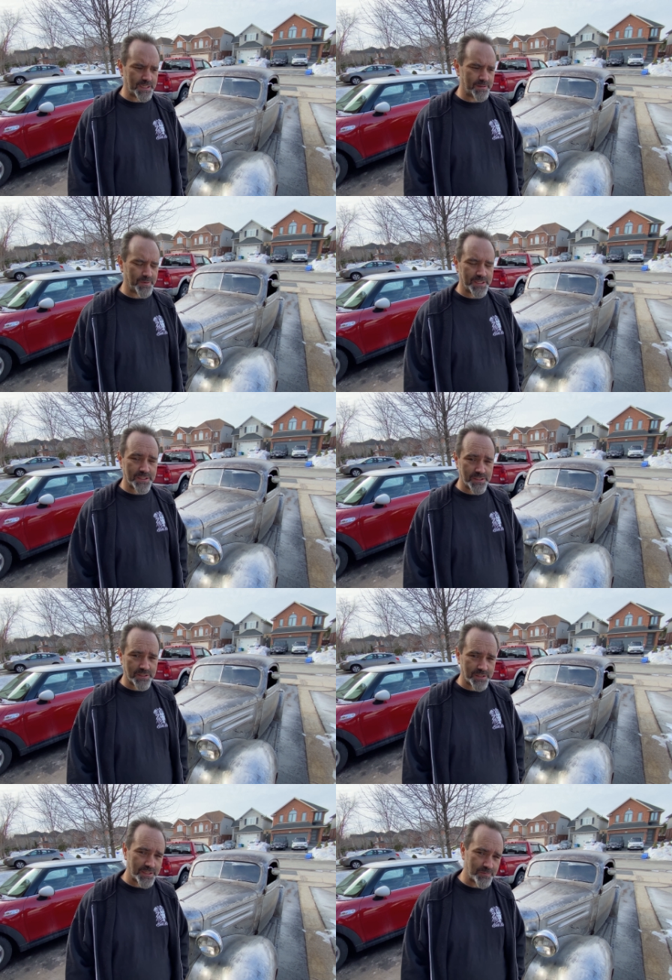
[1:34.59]
and my
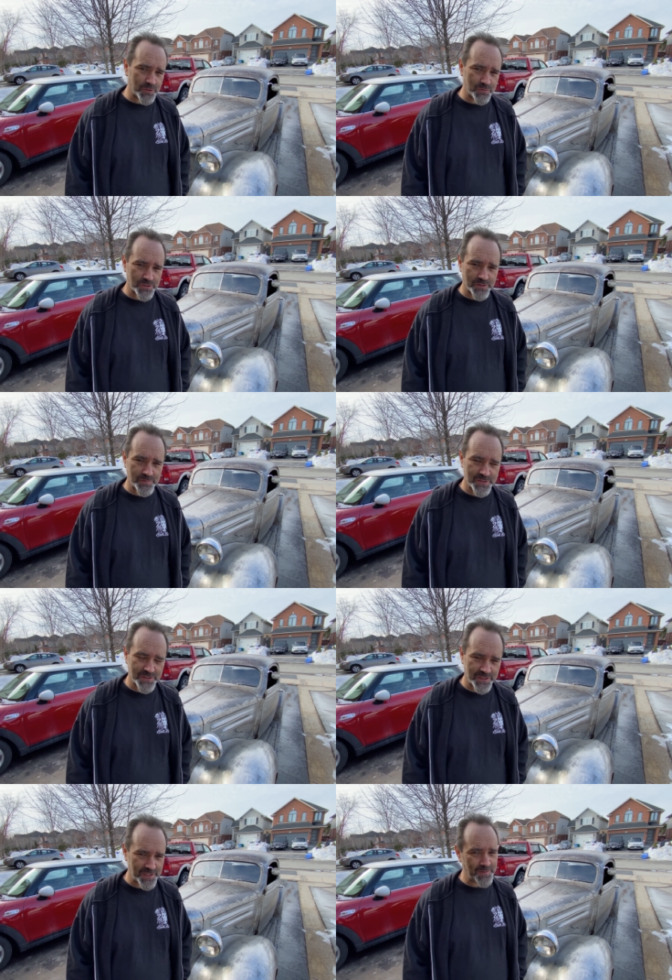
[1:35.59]
incredible
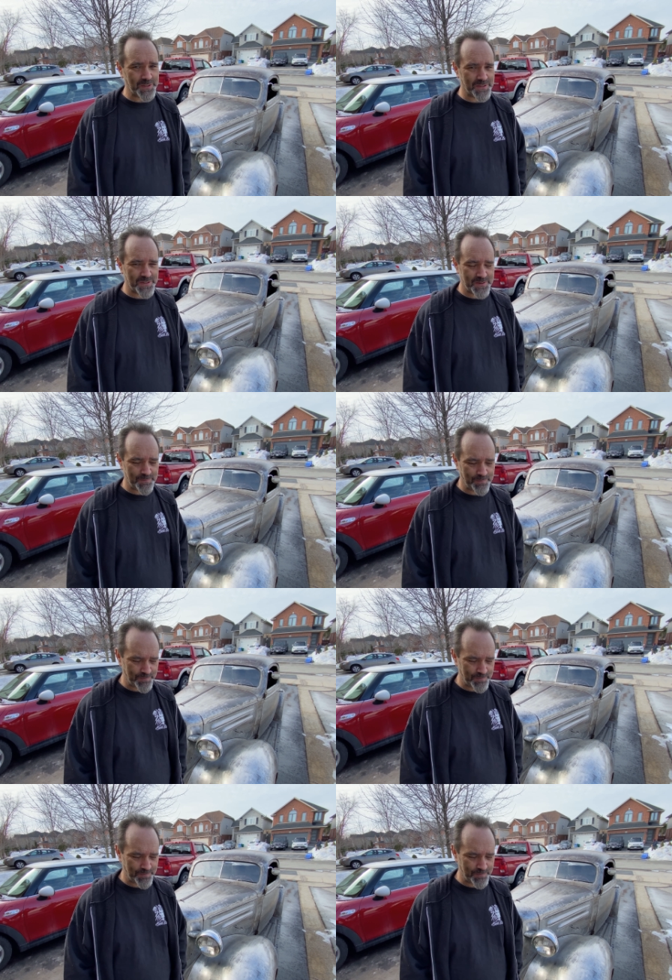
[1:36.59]
subscribers.